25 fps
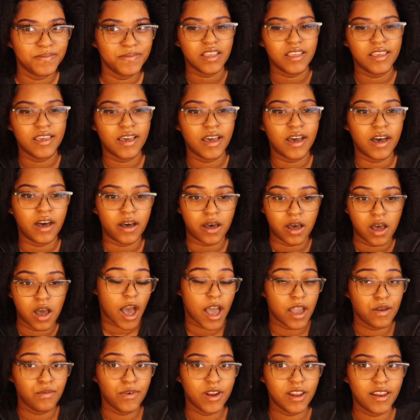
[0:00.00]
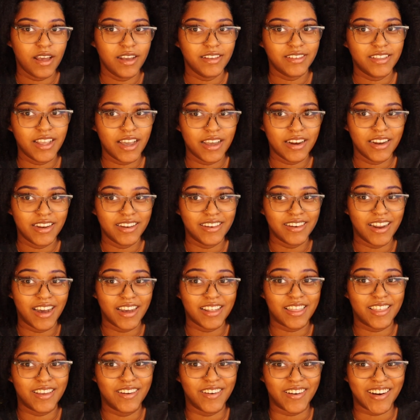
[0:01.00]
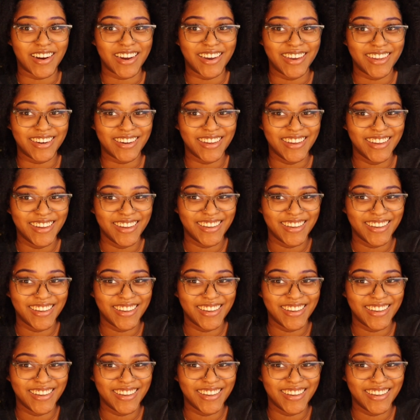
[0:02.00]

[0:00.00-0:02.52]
Yeah, I realized that in ninth grade.